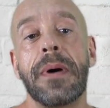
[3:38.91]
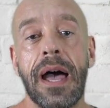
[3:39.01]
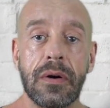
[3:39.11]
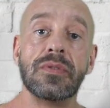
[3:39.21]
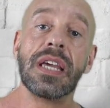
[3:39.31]

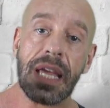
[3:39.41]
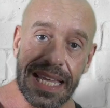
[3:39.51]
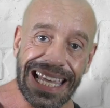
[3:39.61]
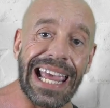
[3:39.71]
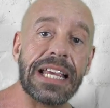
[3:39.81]
pound
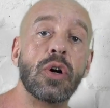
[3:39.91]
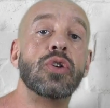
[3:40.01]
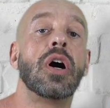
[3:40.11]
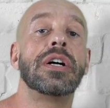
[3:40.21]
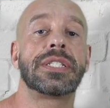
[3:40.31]
gain or
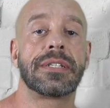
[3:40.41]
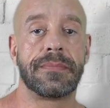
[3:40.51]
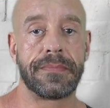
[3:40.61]
loss.